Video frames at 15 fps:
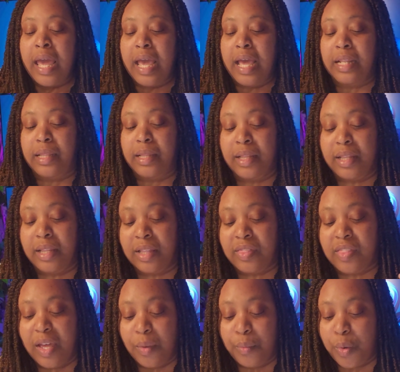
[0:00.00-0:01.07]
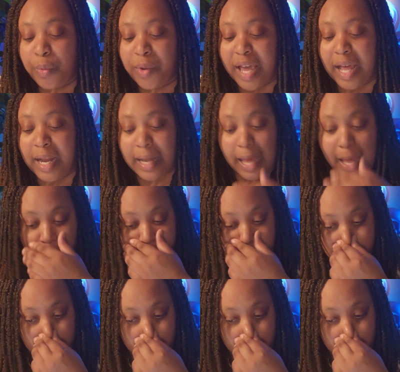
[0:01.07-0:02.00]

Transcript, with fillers: And the thing where we at now,